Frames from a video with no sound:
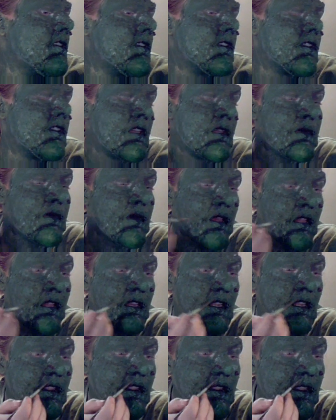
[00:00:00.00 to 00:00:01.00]
Just keep
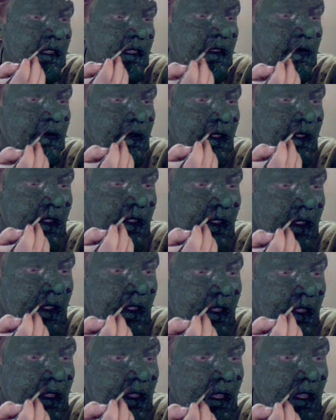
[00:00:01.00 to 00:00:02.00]
painting in them
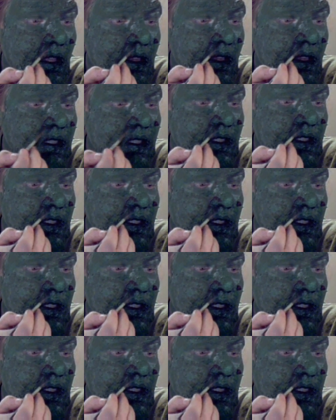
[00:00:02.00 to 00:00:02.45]
and